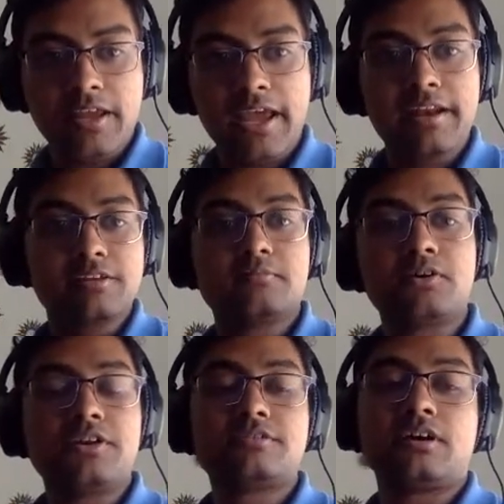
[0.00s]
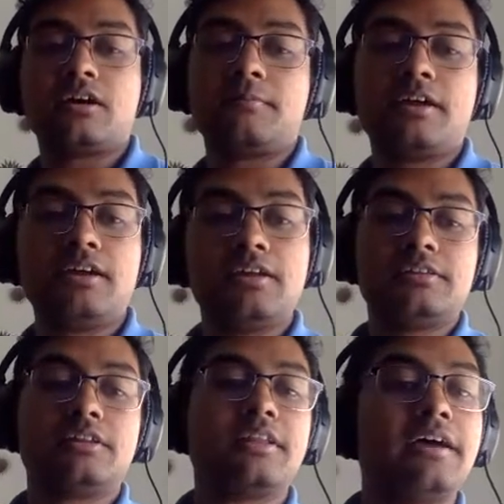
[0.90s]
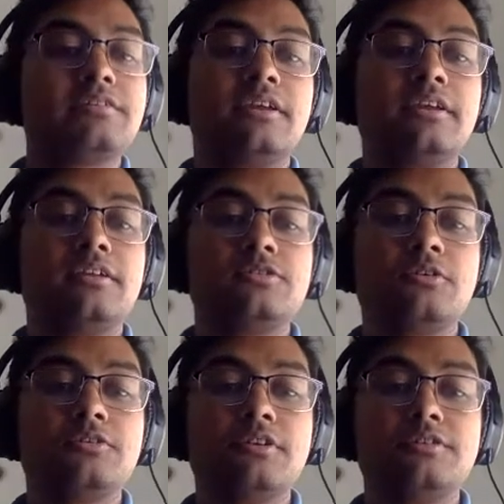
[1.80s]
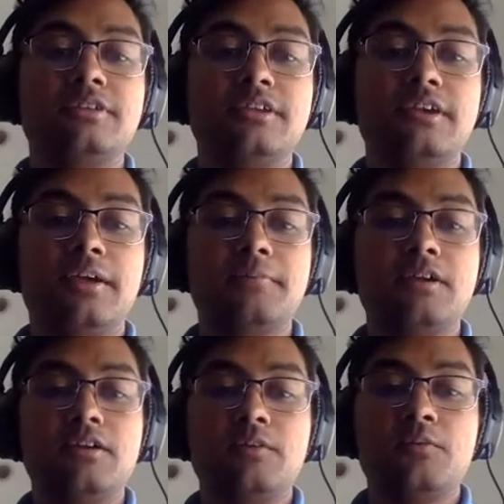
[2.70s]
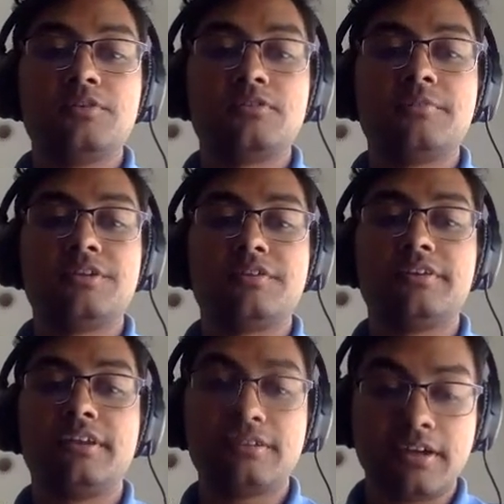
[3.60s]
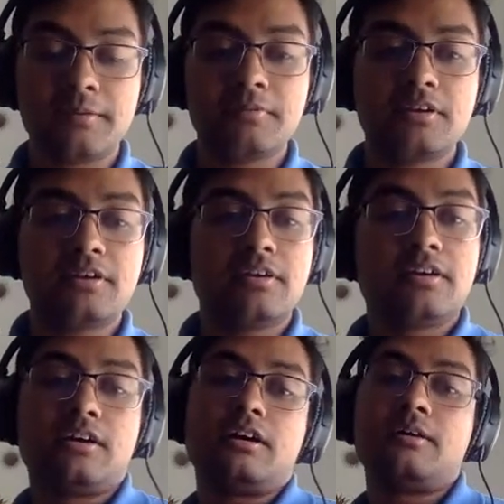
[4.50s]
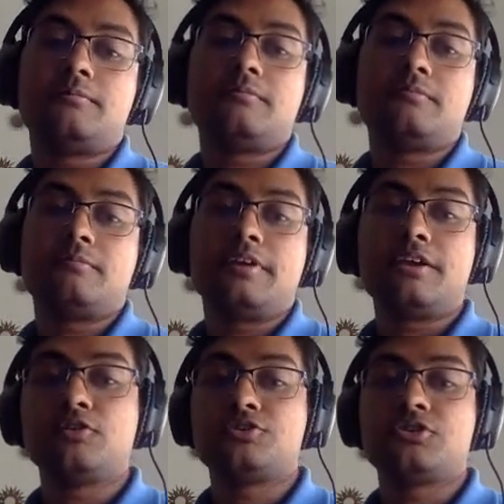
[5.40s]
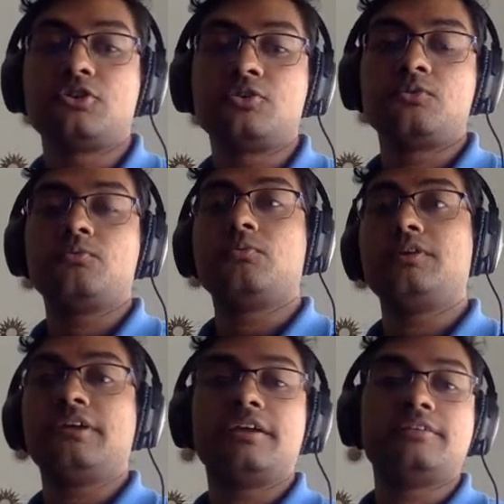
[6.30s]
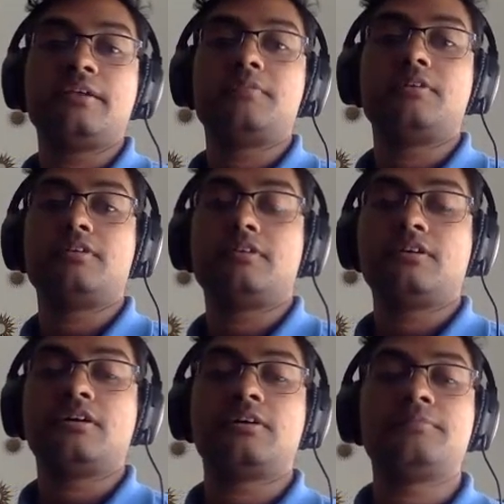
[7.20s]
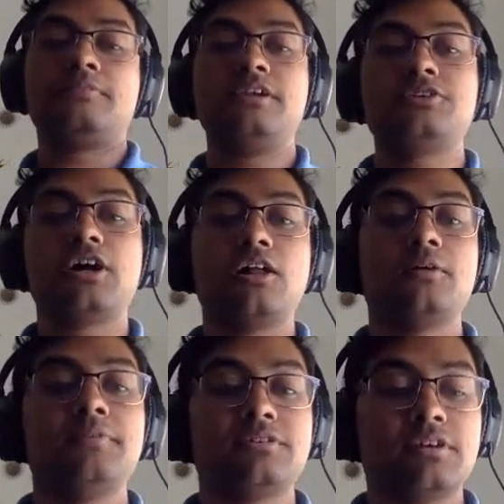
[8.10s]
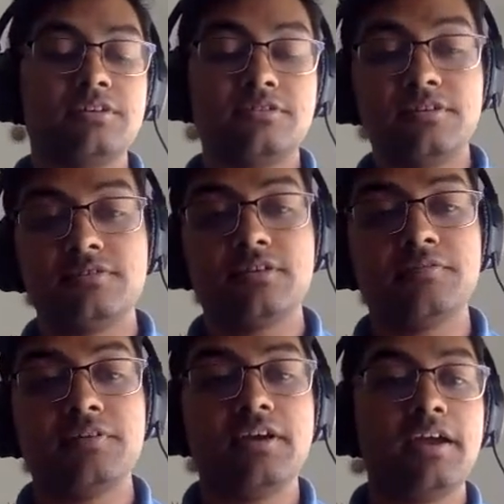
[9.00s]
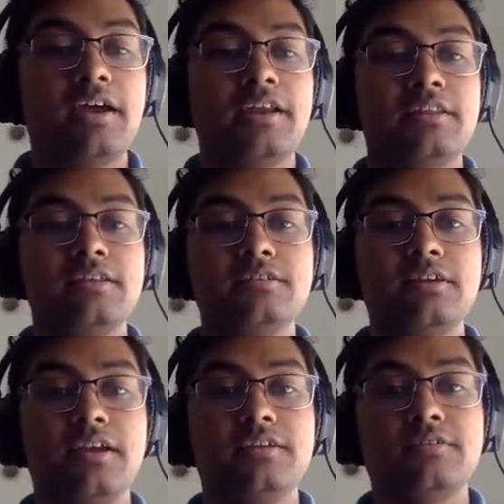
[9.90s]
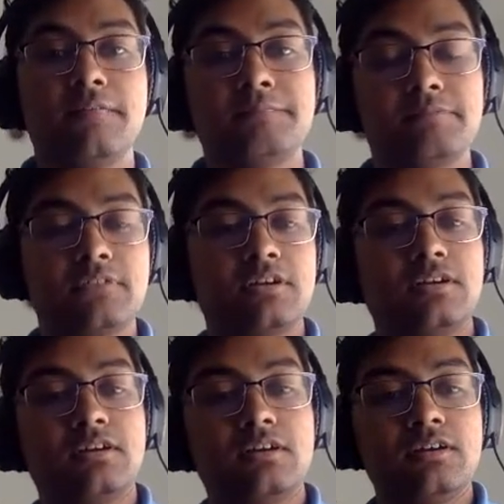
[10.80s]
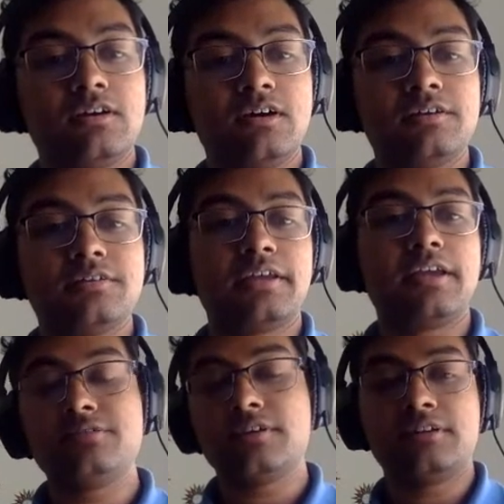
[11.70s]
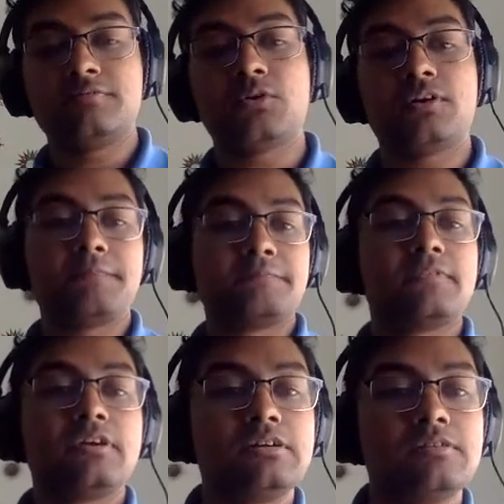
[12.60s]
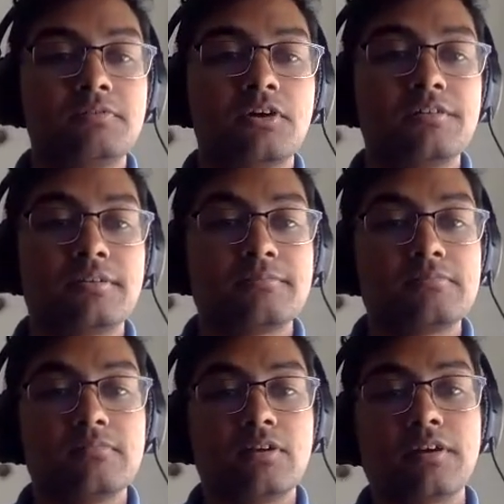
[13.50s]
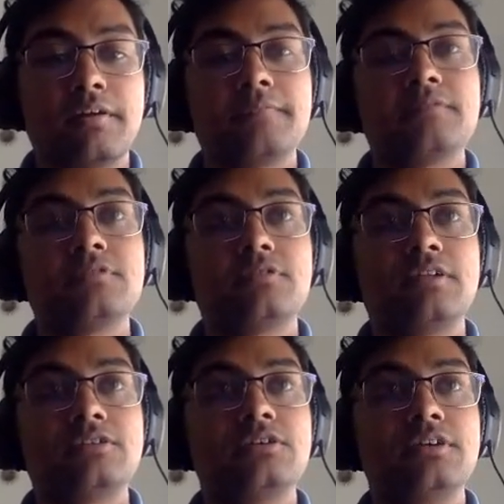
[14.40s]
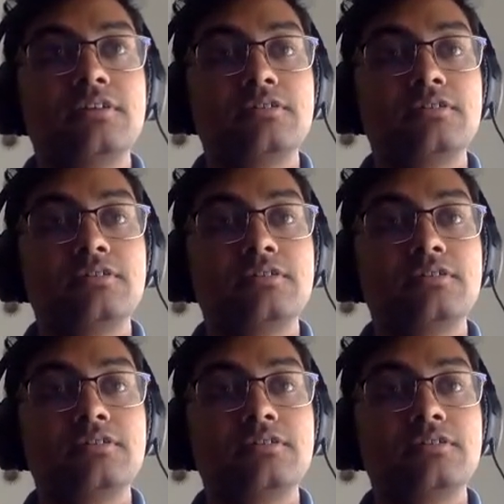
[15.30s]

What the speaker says: And as a bonus, the last thing it shows is dtype, which is basically data type. It'll show what data type each column consists of. And in this case, it's like N64 for all of them. Okay, so that's good.